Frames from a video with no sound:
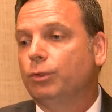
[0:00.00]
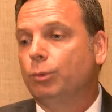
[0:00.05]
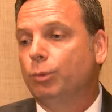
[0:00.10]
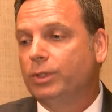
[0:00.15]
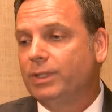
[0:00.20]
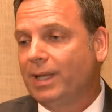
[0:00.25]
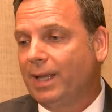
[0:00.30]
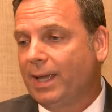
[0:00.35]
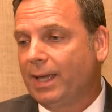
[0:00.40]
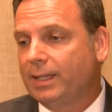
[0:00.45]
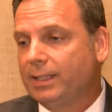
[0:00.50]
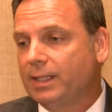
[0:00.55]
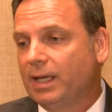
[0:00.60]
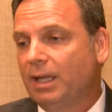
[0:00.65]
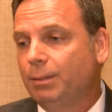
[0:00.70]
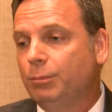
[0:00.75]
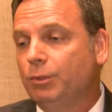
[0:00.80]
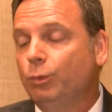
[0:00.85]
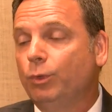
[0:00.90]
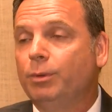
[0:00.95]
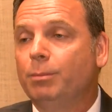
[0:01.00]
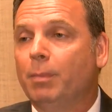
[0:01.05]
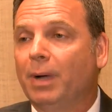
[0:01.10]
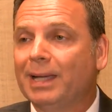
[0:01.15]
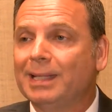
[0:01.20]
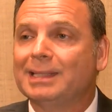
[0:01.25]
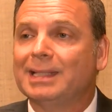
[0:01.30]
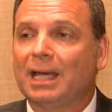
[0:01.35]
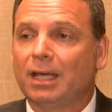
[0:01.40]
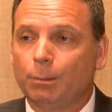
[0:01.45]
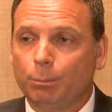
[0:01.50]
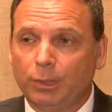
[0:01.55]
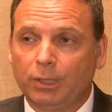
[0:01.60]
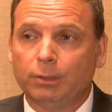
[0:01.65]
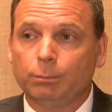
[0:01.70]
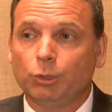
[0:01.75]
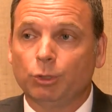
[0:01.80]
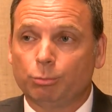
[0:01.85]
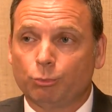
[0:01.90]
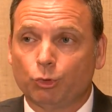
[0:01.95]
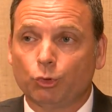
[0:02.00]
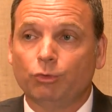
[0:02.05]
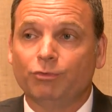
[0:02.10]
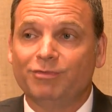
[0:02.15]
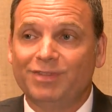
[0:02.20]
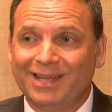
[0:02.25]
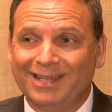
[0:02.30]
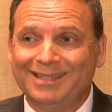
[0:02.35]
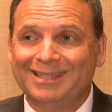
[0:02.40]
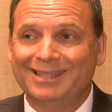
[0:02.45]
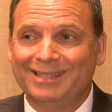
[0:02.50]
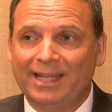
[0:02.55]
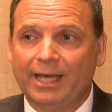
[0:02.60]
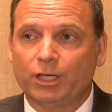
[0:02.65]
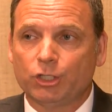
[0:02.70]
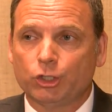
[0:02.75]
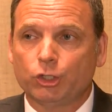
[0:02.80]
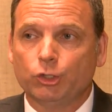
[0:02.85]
we wouldn't have had Nibin, we might not have been able to prove they did that